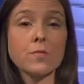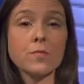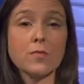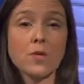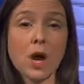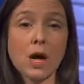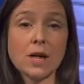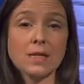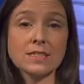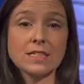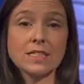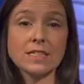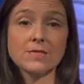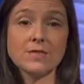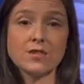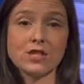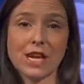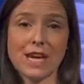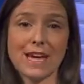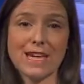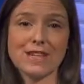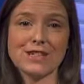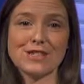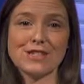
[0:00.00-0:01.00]
positive
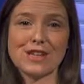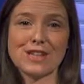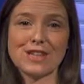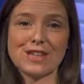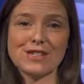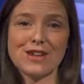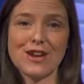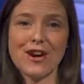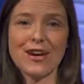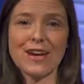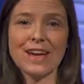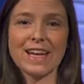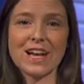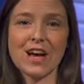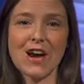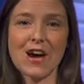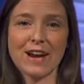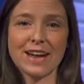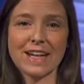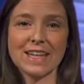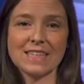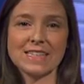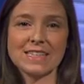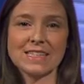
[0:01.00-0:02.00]
change in the target
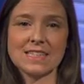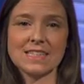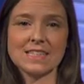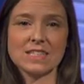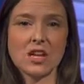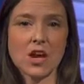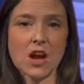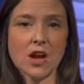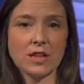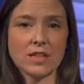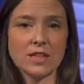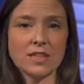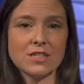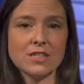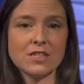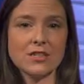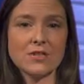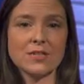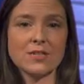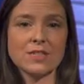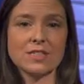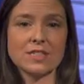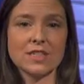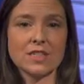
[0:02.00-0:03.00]
audience's knowledge
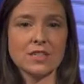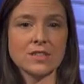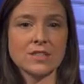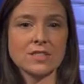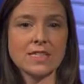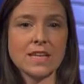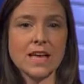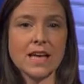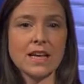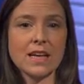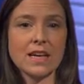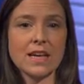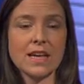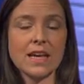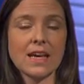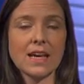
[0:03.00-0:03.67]
or skill set,